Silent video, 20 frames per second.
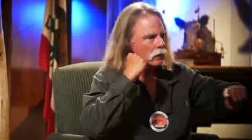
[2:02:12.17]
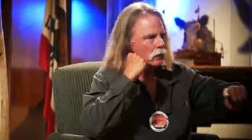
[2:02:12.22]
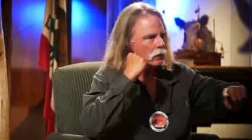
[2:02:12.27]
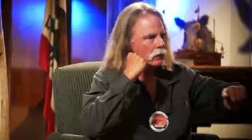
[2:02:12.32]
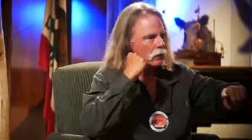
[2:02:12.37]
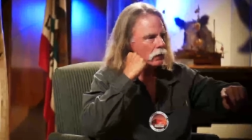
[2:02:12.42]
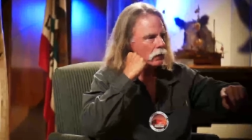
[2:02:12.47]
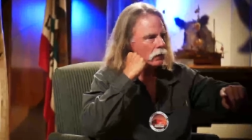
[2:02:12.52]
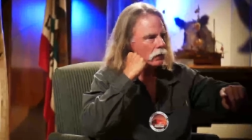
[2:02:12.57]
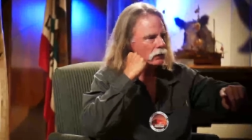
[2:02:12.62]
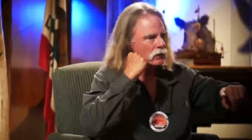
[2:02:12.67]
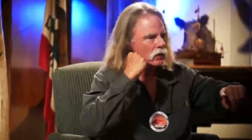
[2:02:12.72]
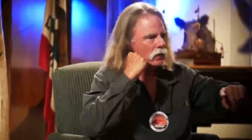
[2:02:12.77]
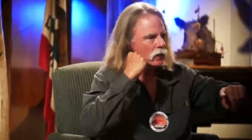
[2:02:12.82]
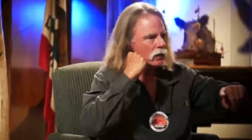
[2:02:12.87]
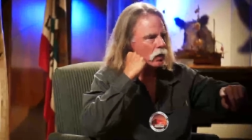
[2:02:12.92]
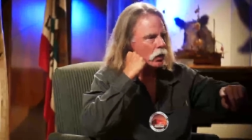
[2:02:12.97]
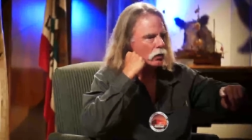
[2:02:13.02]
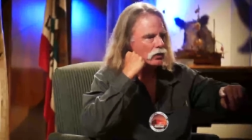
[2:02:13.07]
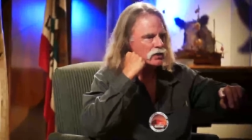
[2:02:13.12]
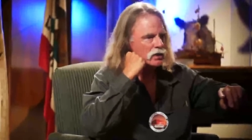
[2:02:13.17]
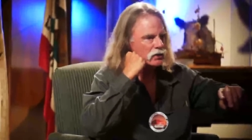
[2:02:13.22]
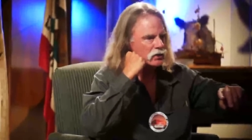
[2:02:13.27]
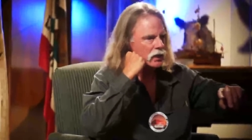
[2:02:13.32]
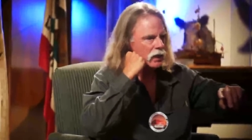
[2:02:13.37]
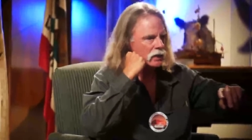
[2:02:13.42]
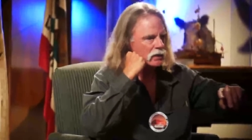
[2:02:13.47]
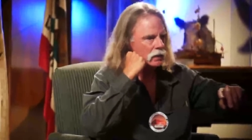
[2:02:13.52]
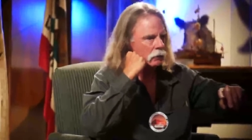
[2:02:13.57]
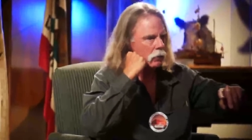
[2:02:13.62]
uh, to the coast of
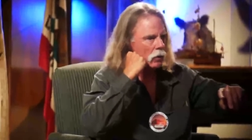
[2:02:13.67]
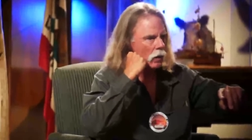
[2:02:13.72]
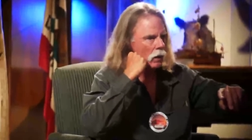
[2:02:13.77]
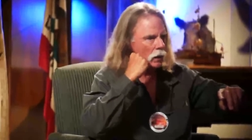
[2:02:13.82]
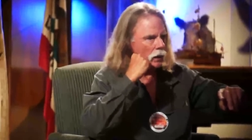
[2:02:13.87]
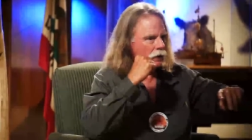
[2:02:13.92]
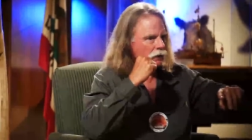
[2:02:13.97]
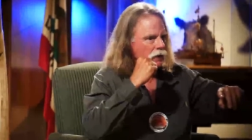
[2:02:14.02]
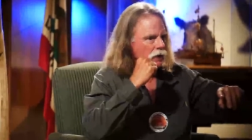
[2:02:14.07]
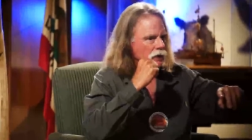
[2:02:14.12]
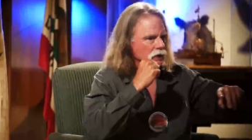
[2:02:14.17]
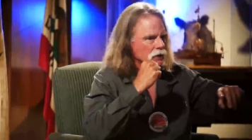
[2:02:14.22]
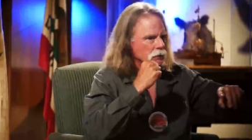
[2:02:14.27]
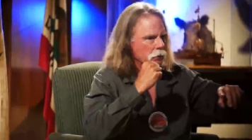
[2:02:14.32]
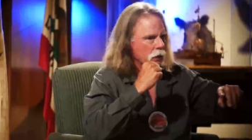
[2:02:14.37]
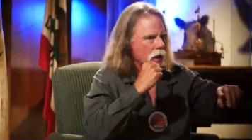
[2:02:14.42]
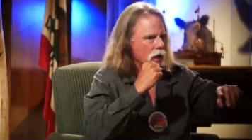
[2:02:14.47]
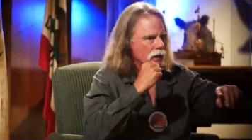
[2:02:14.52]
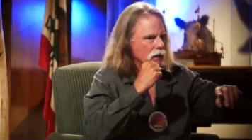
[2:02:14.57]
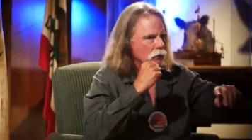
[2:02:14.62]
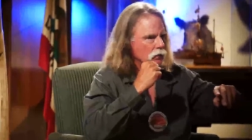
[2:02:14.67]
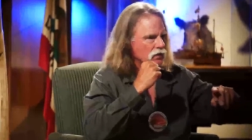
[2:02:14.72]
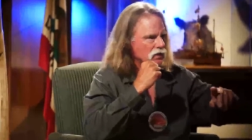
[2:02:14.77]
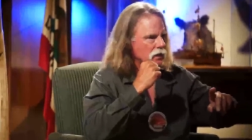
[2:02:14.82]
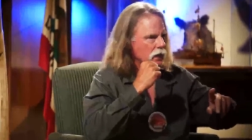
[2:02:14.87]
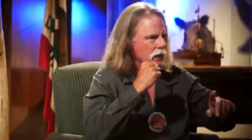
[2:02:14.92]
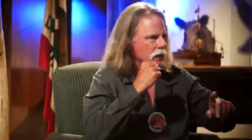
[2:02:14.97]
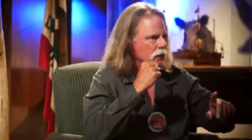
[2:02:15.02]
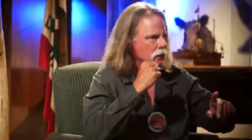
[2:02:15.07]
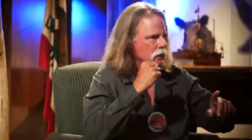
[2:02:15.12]
Zanzibar, and then his body was
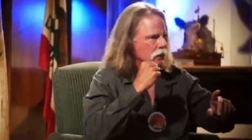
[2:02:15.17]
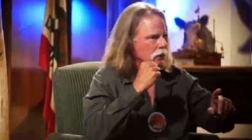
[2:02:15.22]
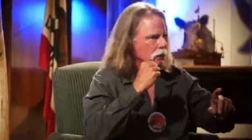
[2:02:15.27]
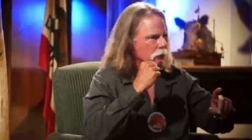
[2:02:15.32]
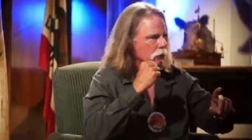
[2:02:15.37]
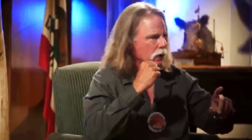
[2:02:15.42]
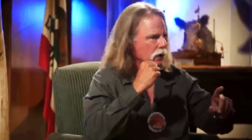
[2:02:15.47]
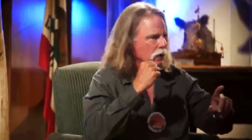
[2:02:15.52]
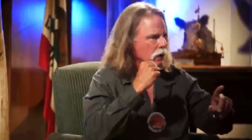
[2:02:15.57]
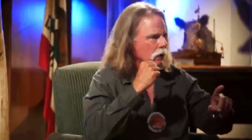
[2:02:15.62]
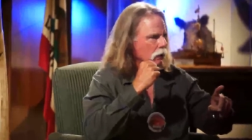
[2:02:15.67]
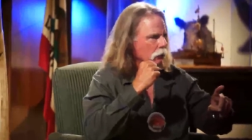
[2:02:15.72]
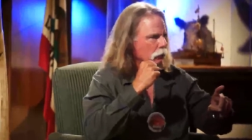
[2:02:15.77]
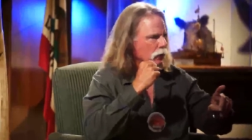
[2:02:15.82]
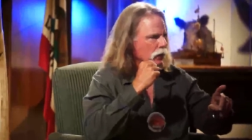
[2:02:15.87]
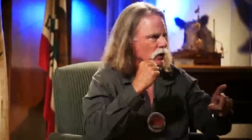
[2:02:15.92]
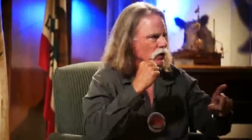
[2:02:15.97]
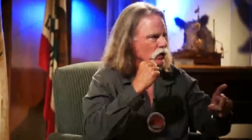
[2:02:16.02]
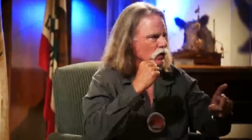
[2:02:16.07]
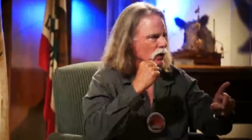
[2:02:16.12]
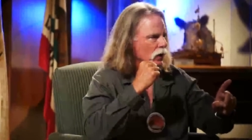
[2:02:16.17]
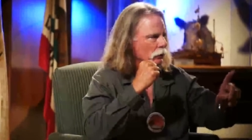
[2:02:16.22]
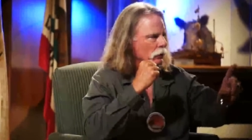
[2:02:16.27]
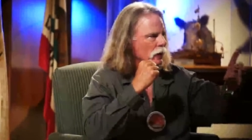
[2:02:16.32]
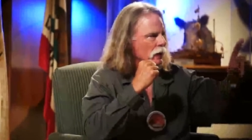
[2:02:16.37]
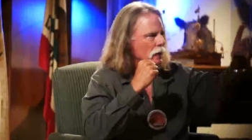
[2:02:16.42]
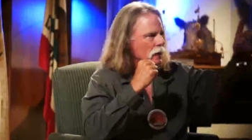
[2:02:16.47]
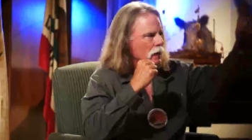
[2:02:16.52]
taken by a British ship,